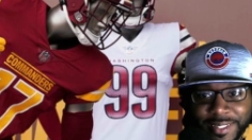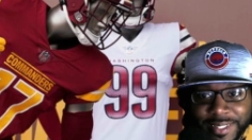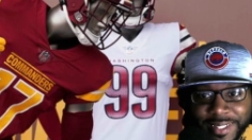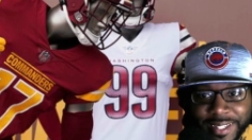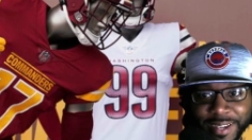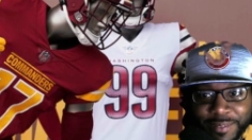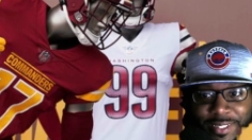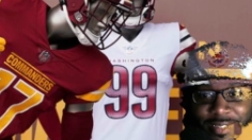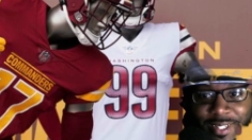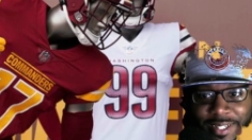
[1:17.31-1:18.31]
Then they have
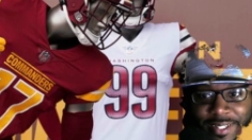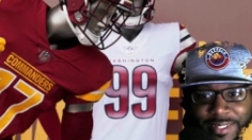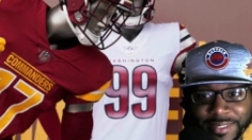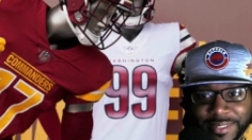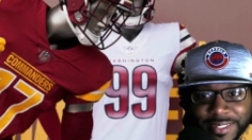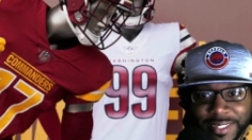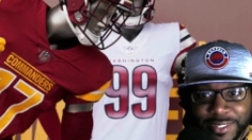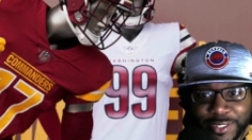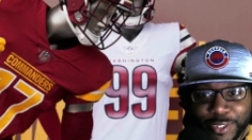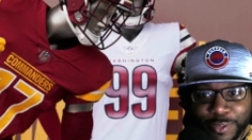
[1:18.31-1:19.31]
the uh,
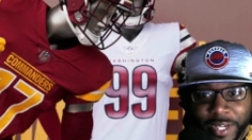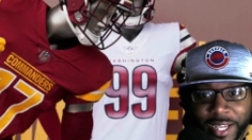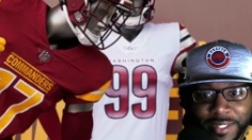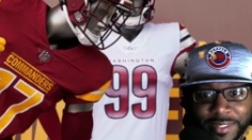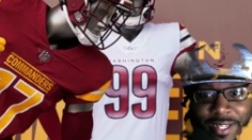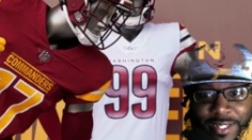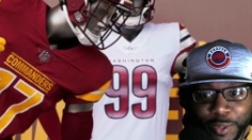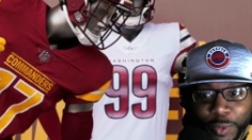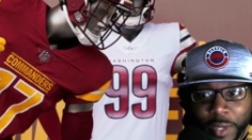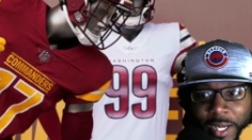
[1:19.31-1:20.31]
signature red, yellow,
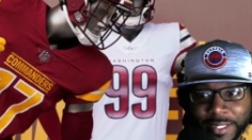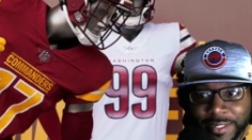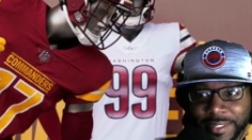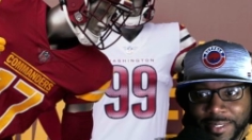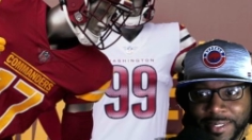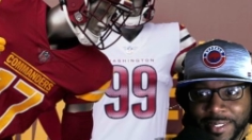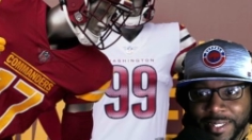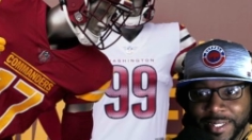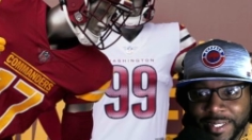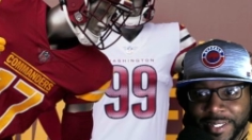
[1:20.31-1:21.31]
white.
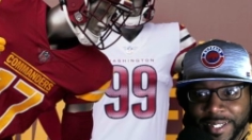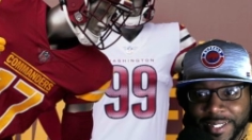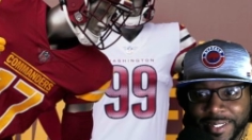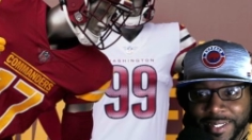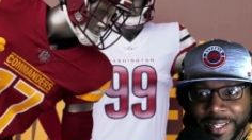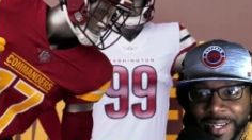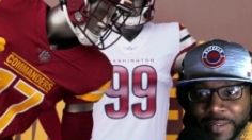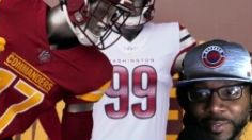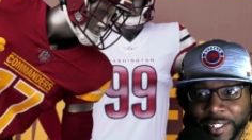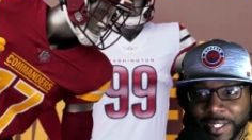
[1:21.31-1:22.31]
And then they
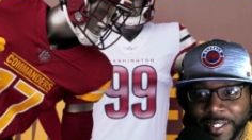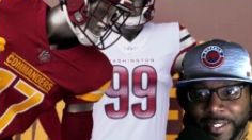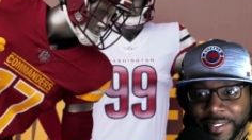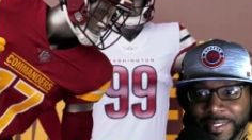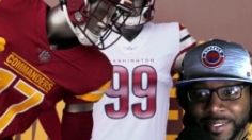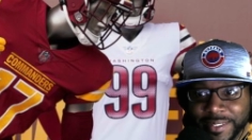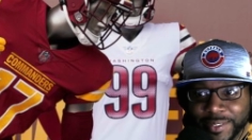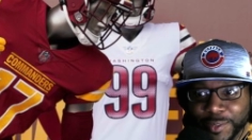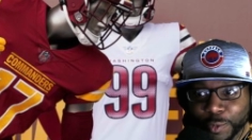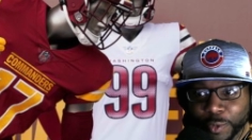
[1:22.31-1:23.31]
have, uh, you
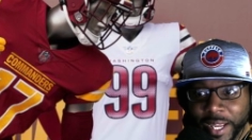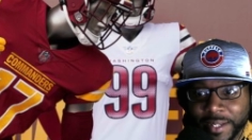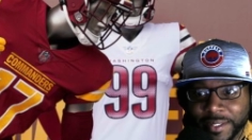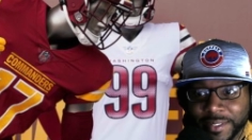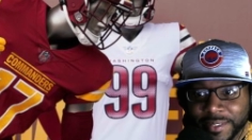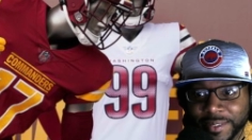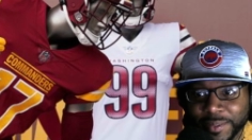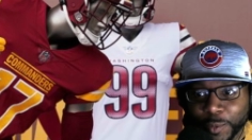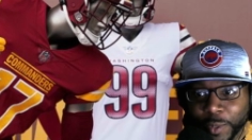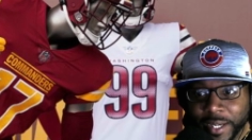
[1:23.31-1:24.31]
know, red,
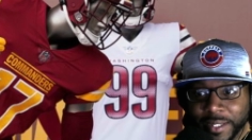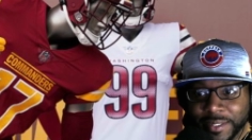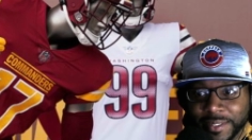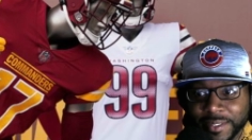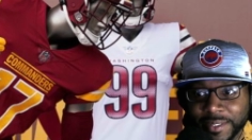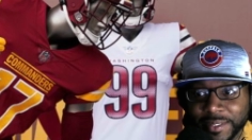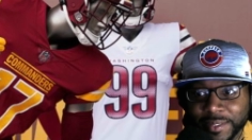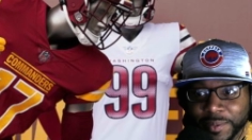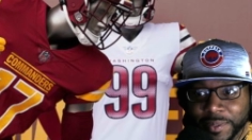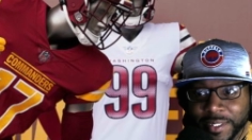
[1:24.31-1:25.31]
white
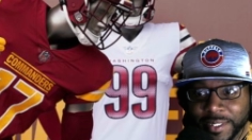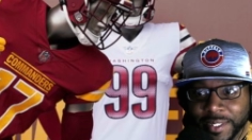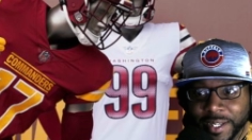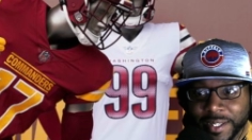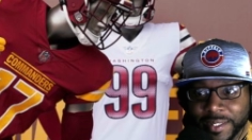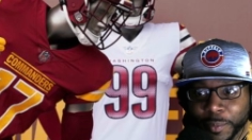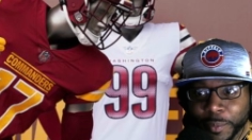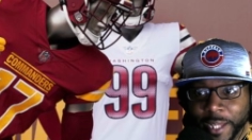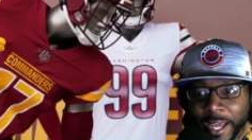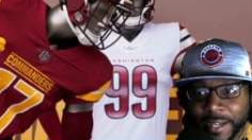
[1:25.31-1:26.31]
with the, uh, the
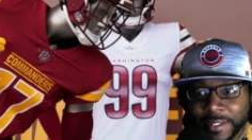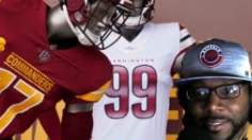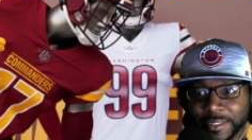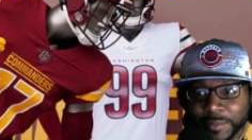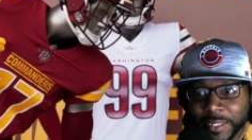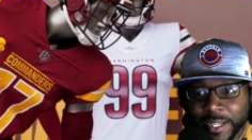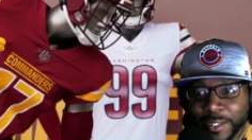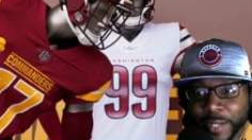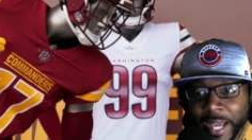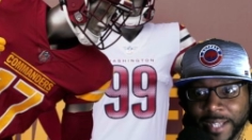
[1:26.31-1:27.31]
black and some
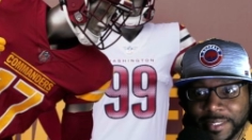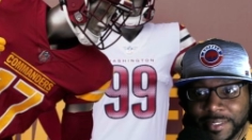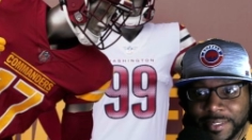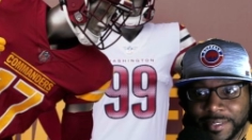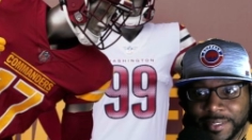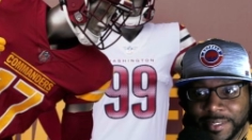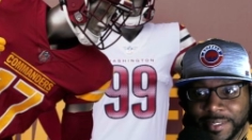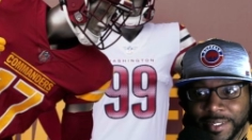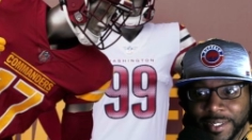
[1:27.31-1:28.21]
yellow accents.